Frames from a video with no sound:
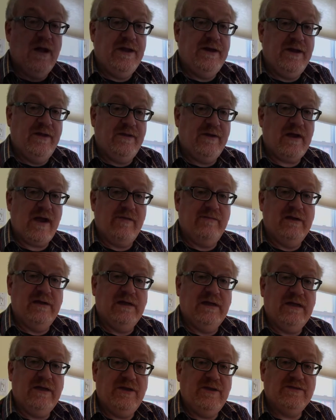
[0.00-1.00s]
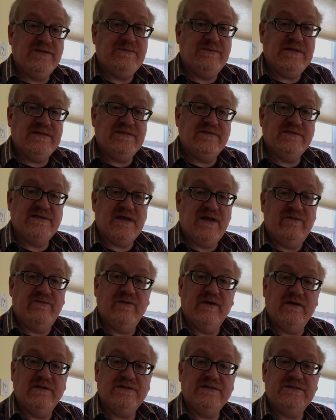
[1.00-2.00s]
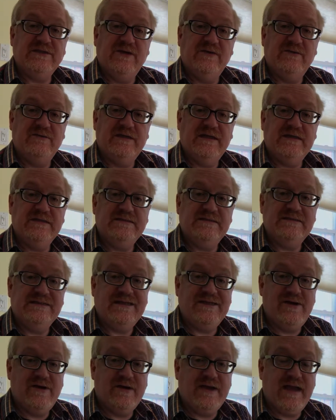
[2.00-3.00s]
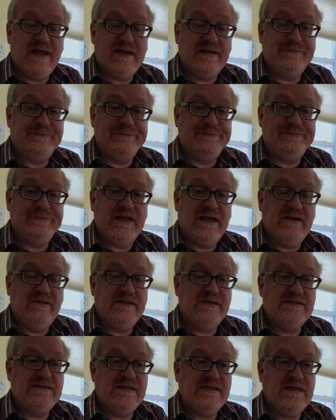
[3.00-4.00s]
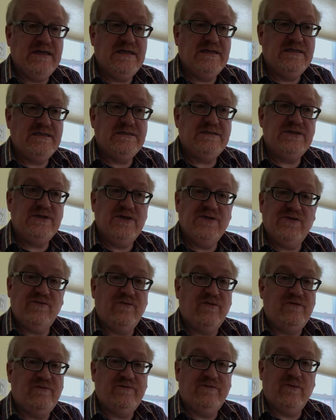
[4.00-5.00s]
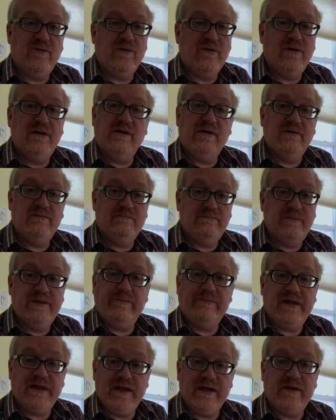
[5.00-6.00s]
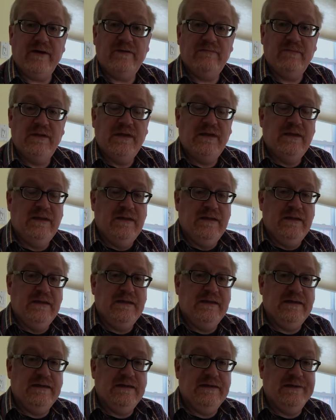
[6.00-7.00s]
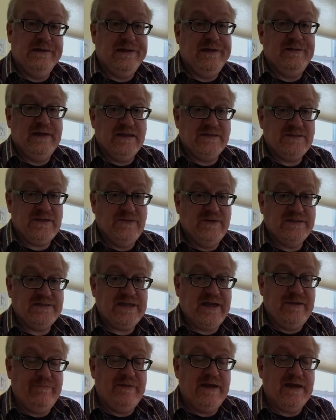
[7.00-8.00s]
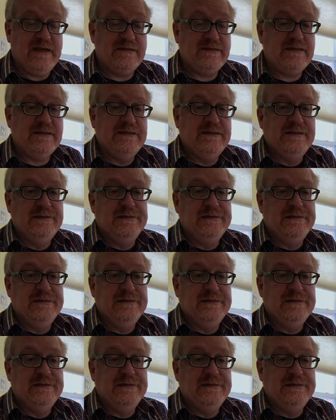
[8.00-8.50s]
Another commonly used piece of software is known as Tinkercad. Now this is useful for the beginner, and that's who it's aimed at.